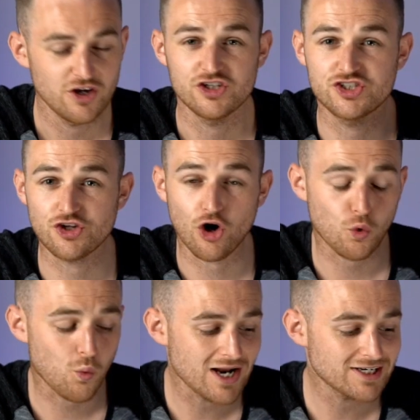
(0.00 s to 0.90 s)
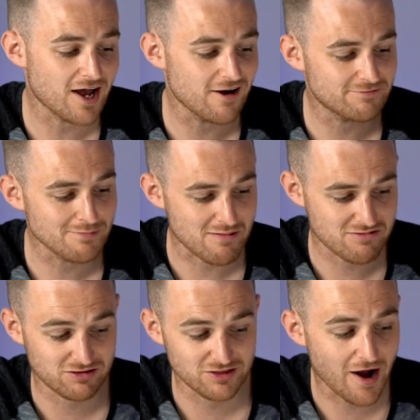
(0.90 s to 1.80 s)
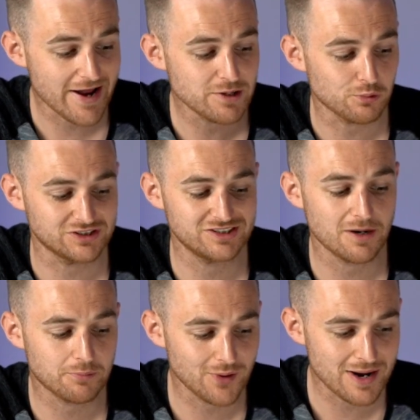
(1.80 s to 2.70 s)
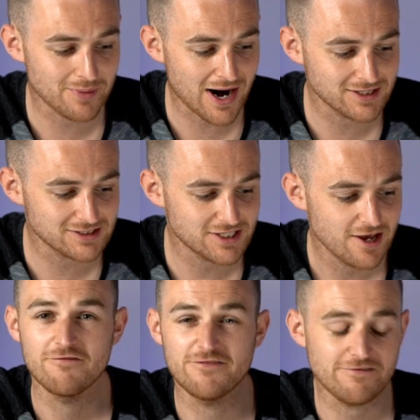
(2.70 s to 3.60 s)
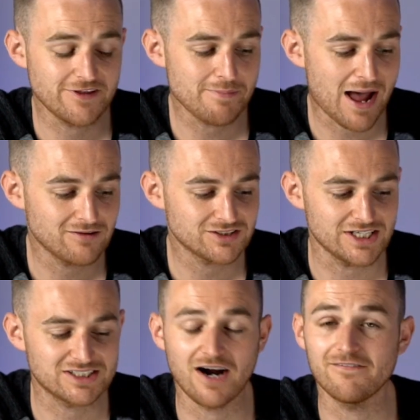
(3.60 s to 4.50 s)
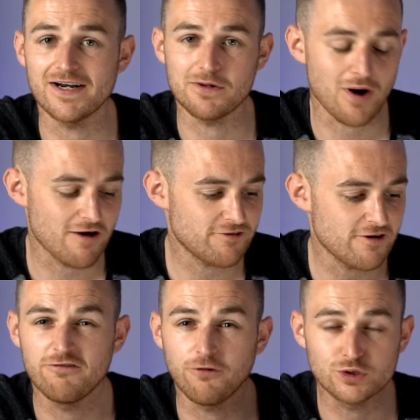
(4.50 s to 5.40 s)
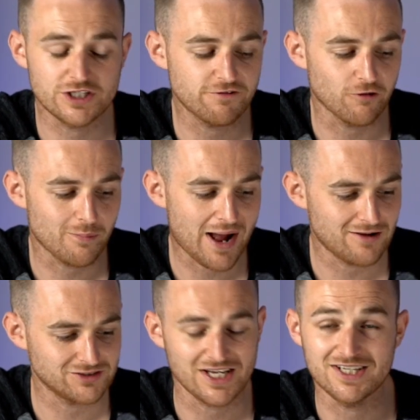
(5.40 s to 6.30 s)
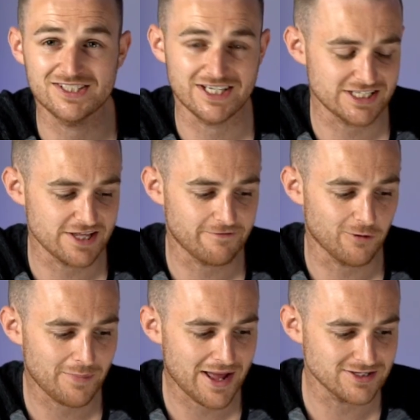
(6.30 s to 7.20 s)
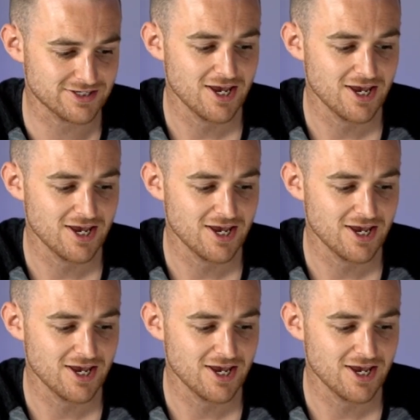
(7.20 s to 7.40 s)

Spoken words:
Stock 1 of month 9 was Tupperware Brands. £50 is currently worth £44.64,